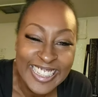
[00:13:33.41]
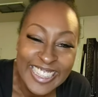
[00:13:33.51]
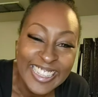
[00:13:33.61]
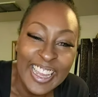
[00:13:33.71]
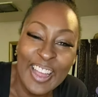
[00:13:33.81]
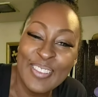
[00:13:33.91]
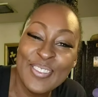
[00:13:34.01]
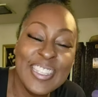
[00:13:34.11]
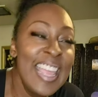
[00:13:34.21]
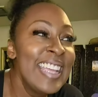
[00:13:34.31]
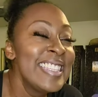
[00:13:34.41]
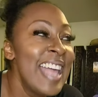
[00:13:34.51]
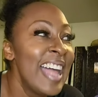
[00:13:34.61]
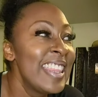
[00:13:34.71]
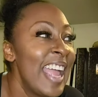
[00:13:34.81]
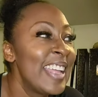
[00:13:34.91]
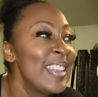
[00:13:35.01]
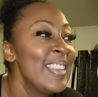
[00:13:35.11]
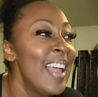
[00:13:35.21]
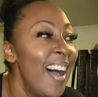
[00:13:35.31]
all I'm saying is that, like,
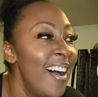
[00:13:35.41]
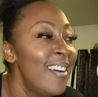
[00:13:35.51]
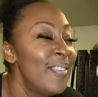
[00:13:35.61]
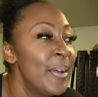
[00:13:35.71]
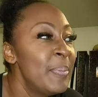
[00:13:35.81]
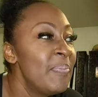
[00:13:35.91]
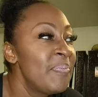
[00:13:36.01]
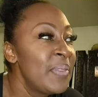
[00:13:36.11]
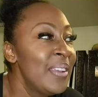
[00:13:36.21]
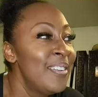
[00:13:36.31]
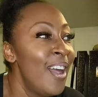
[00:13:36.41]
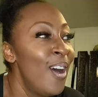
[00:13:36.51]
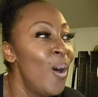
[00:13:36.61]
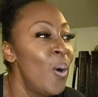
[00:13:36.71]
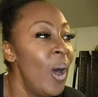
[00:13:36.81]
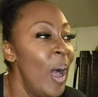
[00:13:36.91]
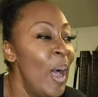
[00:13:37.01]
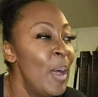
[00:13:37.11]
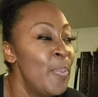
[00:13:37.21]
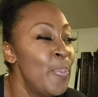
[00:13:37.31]
love, you know,
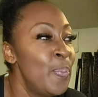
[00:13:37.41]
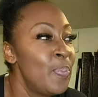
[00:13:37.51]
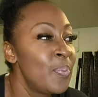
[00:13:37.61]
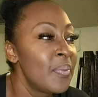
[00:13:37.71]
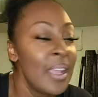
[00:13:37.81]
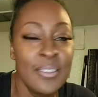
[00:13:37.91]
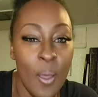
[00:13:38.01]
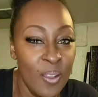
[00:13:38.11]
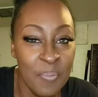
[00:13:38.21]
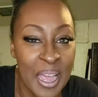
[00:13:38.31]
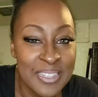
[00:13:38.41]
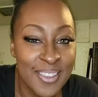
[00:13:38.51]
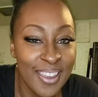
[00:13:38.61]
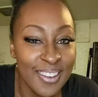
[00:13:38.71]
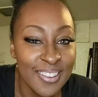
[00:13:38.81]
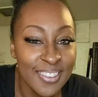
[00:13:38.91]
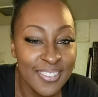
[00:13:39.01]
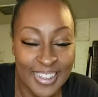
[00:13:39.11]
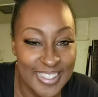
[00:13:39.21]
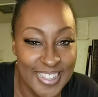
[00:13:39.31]
um, is all I'm asking.
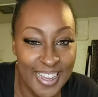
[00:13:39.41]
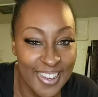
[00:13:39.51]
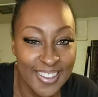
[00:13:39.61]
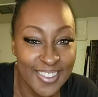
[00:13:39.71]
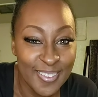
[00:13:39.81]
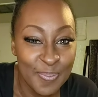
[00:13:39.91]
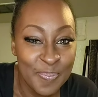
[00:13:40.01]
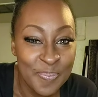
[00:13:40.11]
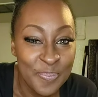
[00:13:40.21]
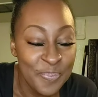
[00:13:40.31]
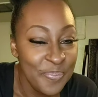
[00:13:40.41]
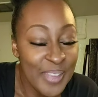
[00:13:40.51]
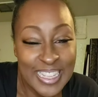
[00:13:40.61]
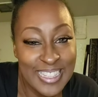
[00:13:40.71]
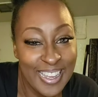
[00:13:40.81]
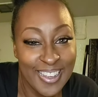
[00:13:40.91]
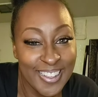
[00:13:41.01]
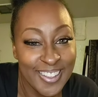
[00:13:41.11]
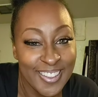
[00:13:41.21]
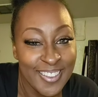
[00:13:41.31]
That's it. That's it.
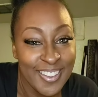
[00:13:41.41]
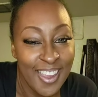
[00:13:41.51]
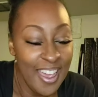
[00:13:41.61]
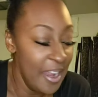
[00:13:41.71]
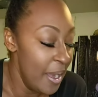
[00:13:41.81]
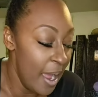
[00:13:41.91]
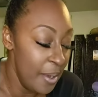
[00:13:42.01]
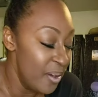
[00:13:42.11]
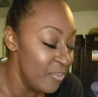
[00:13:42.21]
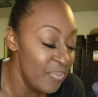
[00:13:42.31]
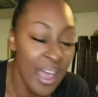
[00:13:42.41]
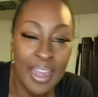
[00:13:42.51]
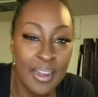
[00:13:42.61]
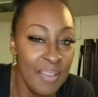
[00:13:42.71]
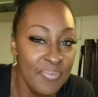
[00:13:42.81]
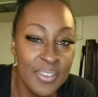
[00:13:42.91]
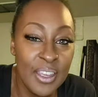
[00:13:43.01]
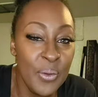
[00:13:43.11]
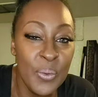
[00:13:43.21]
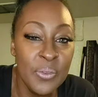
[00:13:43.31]
And I don't, and um, you will
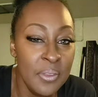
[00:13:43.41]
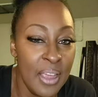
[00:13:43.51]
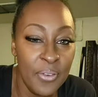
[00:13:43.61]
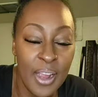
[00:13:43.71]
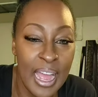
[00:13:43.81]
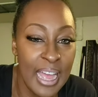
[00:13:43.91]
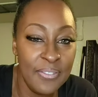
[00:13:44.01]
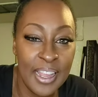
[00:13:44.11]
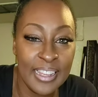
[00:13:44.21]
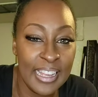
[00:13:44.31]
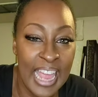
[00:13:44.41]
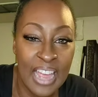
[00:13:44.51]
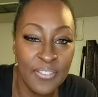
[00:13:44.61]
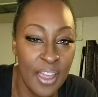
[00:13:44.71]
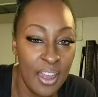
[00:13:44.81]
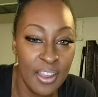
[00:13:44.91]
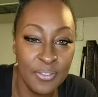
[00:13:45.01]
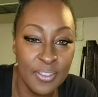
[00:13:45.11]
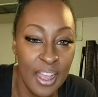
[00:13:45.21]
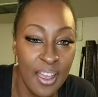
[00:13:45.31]
never have like the caveat of
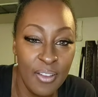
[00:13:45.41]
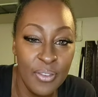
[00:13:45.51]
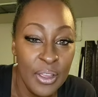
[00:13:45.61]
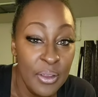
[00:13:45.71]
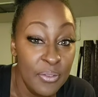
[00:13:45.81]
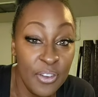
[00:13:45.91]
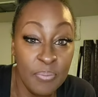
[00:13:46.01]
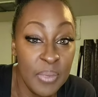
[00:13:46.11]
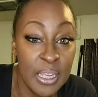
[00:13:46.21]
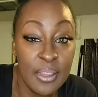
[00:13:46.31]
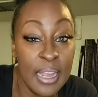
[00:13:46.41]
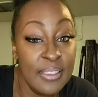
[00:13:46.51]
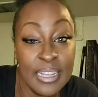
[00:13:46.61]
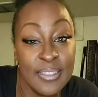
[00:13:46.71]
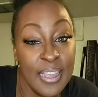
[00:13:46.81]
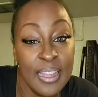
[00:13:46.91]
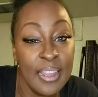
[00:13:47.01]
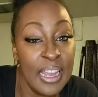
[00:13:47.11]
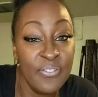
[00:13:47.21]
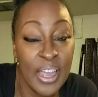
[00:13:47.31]
love from me. Like, that's it. Like, if
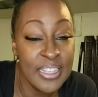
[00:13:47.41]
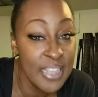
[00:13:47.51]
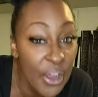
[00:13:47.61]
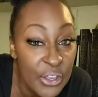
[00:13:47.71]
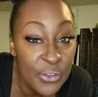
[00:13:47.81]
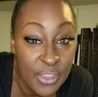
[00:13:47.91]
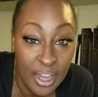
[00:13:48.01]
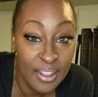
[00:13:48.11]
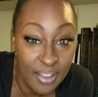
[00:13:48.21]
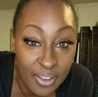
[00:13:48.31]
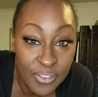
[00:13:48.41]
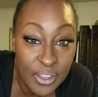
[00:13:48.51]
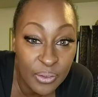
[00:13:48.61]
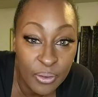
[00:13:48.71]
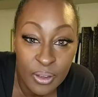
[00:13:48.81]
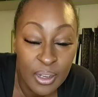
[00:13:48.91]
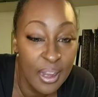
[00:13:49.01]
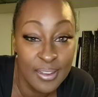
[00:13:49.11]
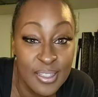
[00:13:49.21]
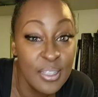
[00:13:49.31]
I tell you that I love you,
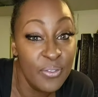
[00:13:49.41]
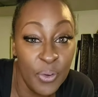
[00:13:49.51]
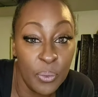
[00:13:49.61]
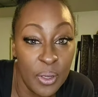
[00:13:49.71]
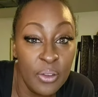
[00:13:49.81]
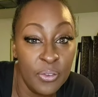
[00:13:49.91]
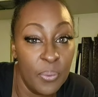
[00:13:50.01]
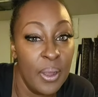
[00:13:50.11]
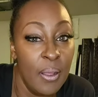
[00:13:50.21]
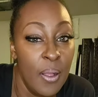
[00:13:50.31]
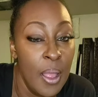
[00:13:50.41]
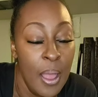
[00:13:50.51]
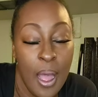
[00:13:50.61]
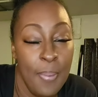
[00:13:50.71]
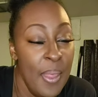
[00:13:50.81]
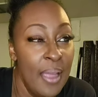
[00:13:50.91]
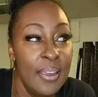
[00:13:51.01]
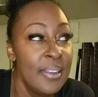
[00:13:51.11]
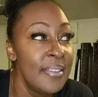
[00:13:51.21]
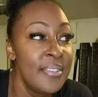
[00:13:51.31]
it's for real, for real. I'm not going to
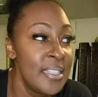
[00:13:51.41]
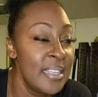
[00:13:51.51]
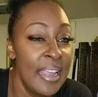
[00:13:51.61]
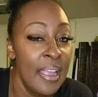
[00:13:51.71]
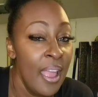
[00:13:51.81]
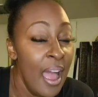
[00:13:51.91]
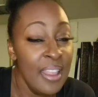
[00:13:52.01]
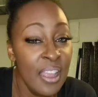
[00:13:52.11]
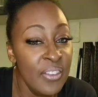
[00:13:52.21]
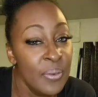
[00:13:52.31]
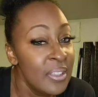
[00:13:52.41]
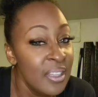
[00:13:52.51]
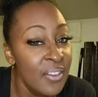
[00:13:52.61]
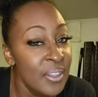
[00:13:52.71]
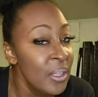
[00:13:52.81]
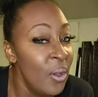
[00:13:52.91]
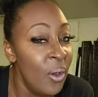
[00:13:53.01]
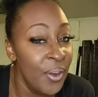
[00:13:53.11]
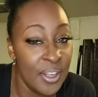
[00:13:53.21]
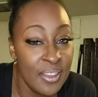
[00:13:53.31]
just like, I love you with the love of the Lord.
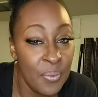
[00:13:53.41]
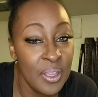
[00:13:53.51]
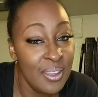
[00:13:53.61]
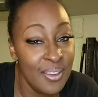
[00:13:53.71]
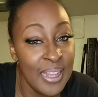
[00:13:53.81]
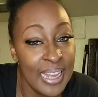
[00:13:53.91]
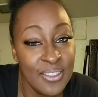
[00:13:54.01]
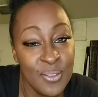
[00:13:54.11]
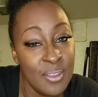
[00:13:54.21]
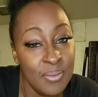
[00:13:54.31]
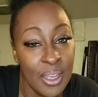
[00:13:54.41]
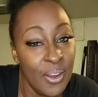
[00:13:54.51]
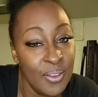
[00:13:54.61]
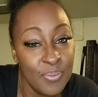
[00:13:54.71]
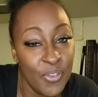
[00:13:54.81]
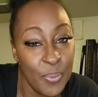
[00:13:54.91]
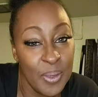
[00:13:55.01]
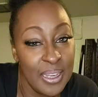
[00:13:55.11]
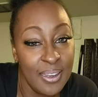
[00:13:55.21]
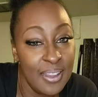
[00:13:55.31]
And then when you like do something hurting for me,
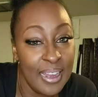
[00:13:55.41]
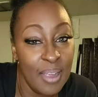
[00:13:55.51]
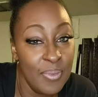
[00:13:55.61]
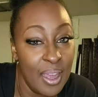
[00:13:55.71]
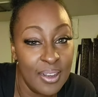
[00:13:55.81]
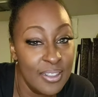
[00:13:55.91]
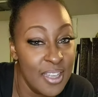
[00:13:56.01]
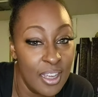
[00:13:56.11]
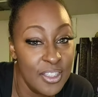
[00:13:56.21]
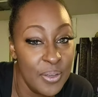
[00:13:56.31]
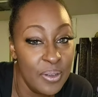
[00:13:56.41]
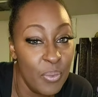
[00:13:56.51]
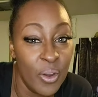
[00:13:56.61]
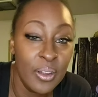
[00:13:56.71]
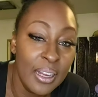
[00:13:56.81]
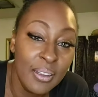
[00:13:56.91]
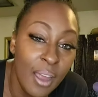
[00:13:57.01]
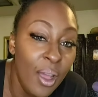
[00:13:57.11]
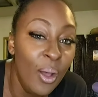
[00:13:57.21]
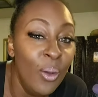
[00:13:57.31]
like, I'm not going to talk to you anymore. Like, no.